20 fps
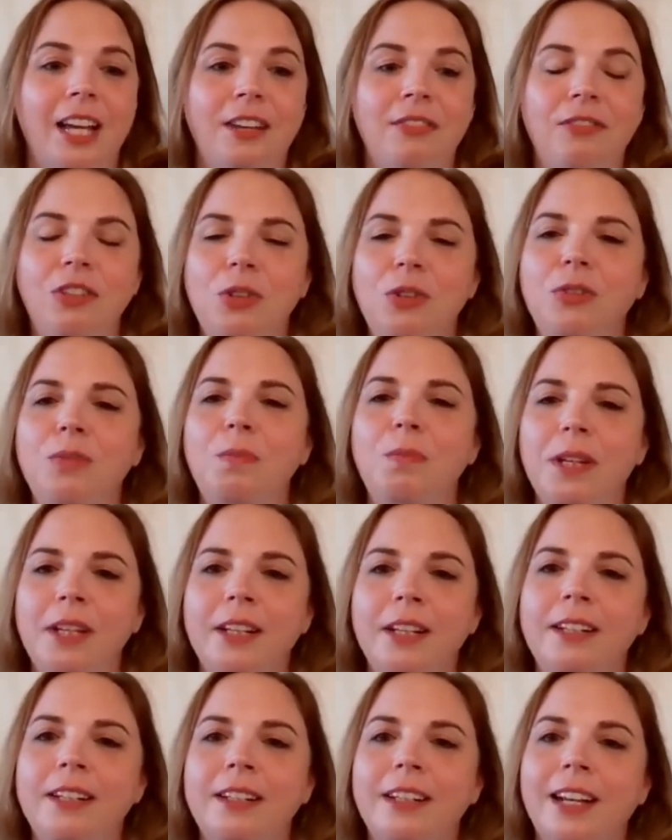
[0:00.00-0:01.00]
if you've
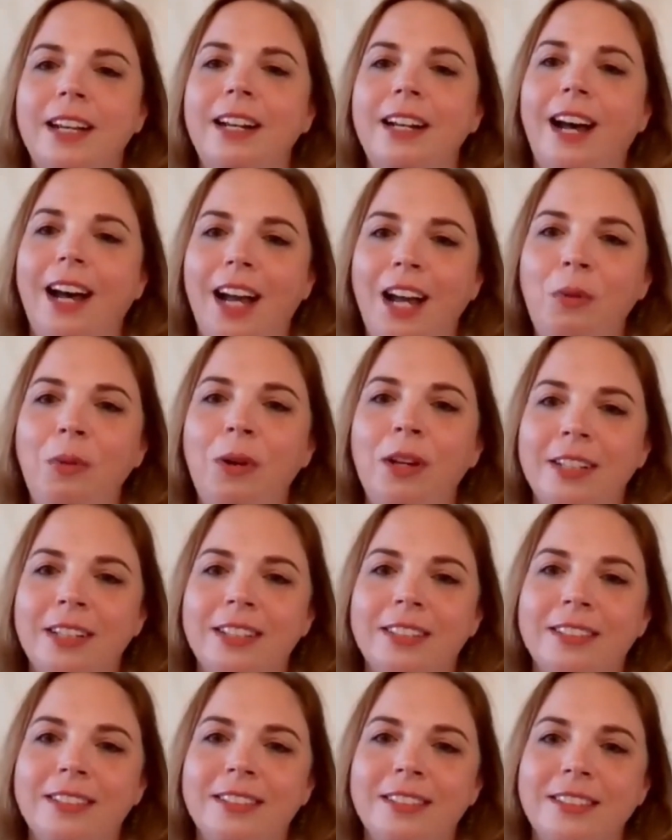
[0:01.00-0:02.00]
been an
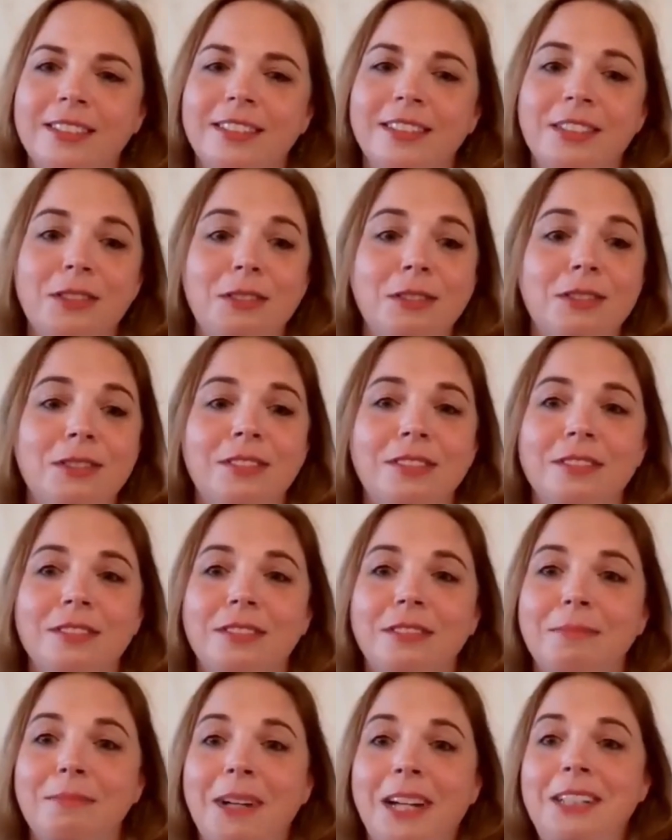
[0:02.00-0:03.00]
eyewitness to
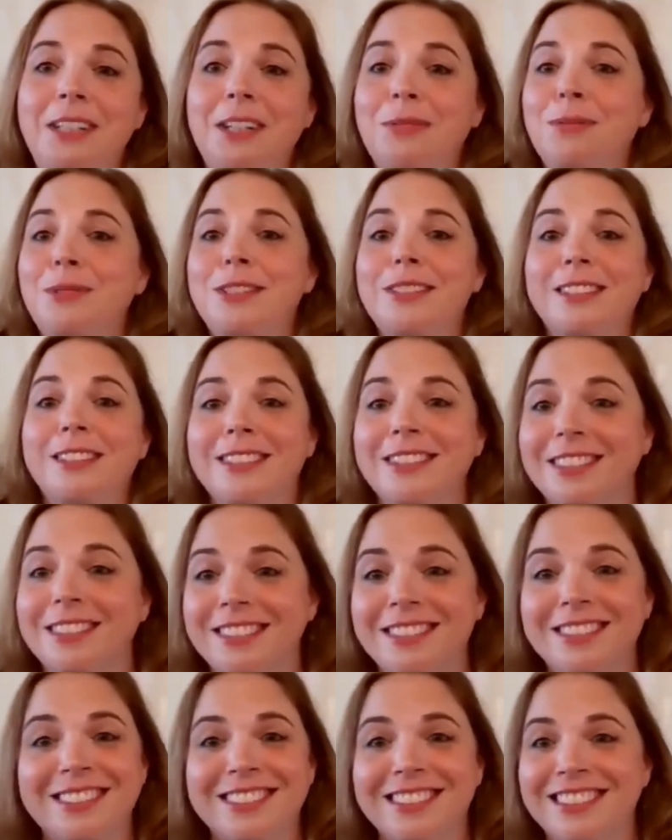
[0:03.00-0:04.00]

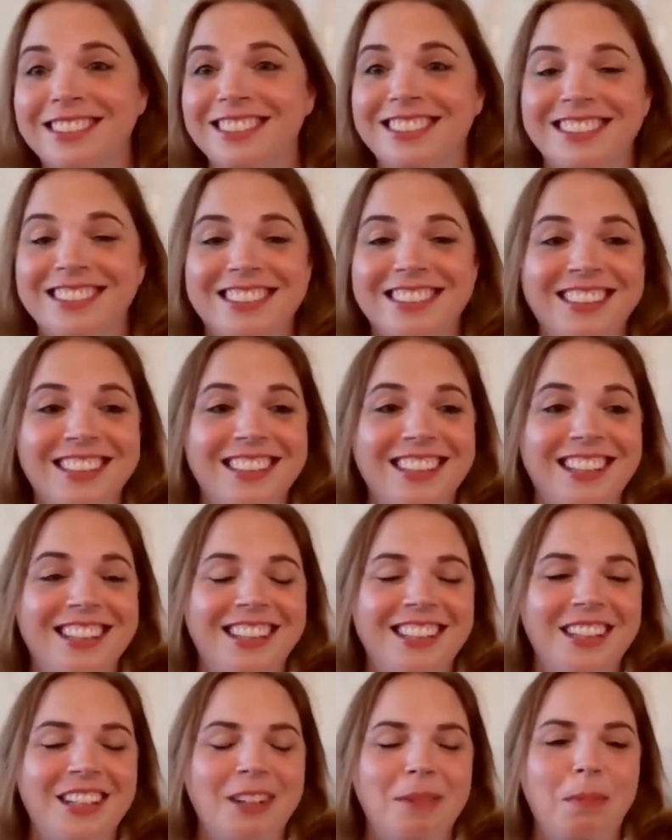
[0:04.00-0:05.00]
magnificence?
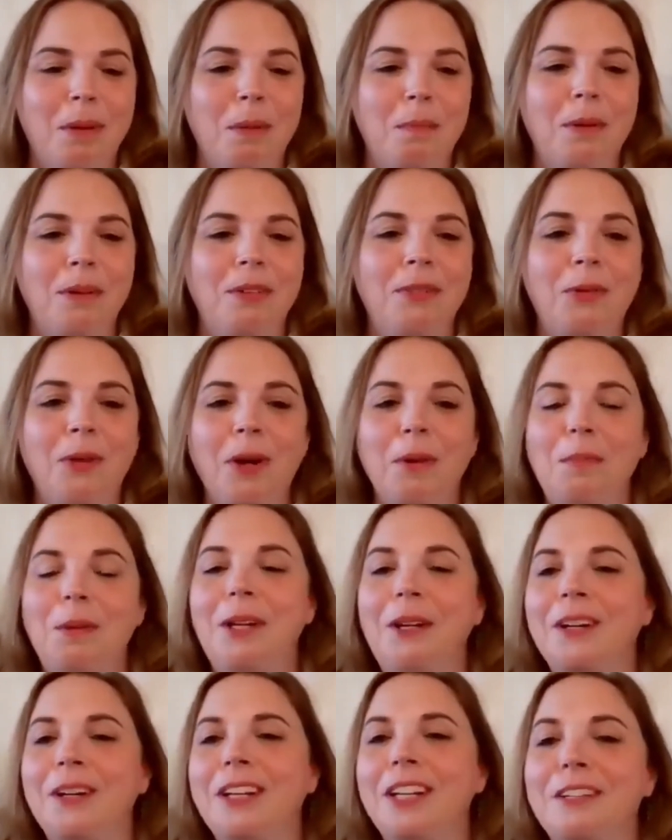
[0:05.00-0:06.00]
But before
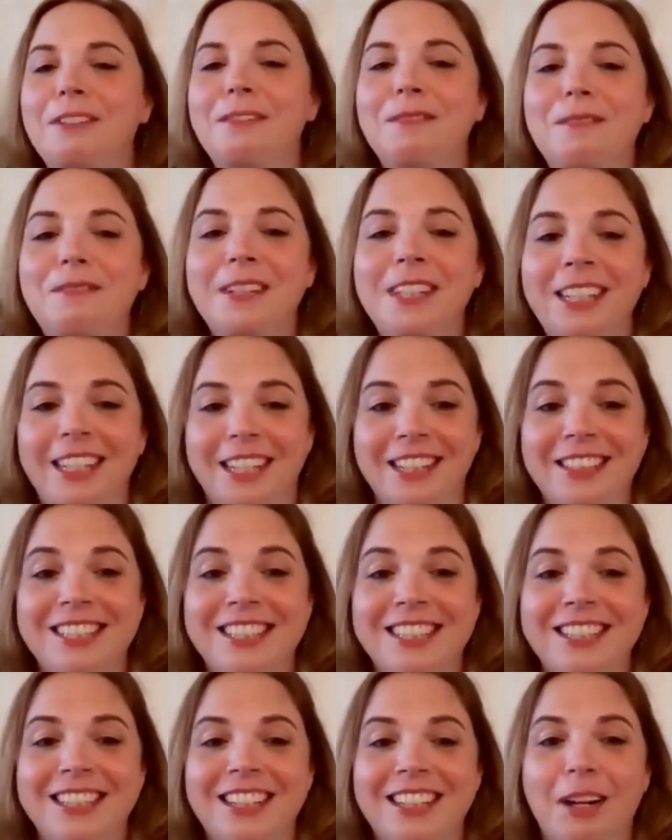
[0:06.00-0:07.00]
Peter can
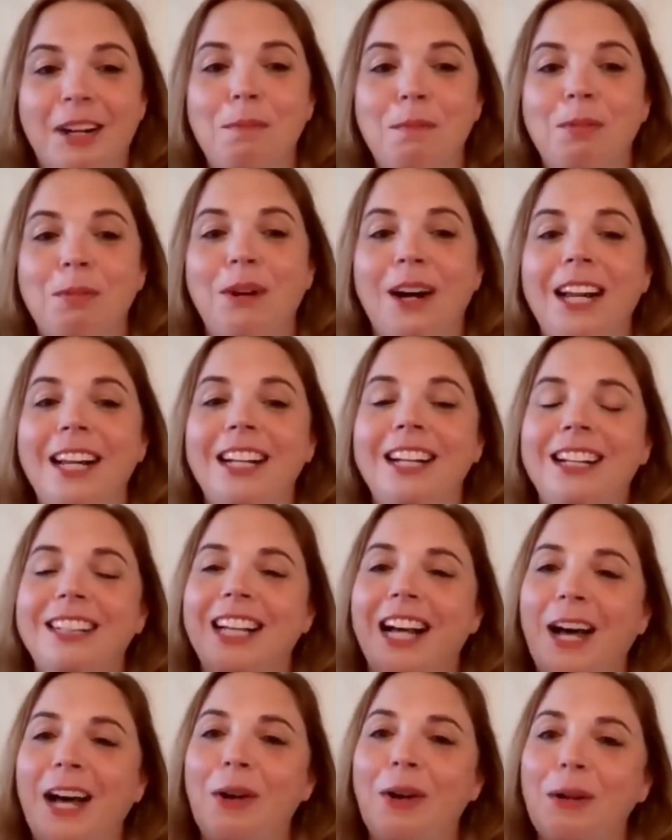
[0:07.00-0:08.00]
finish, a bright
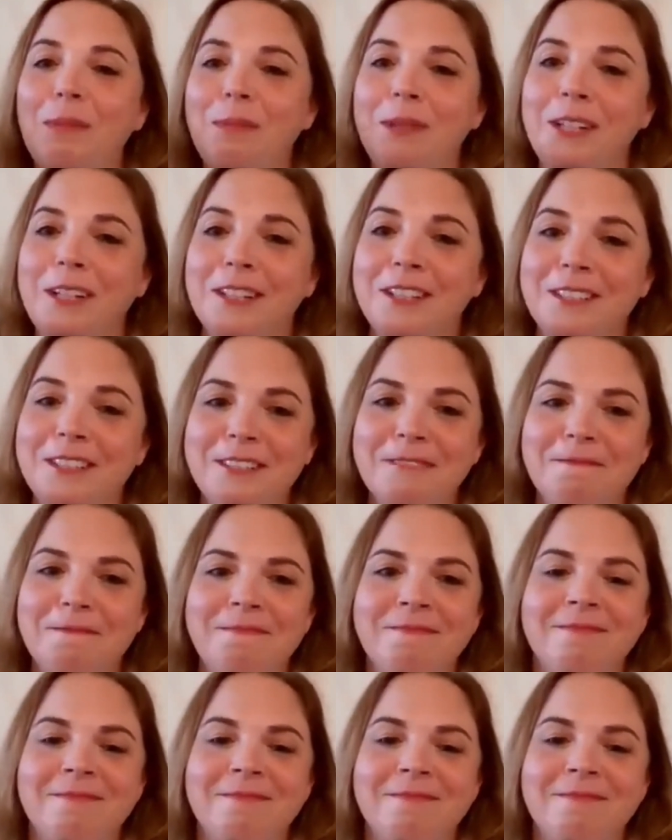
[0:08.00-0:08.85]
cloud appears.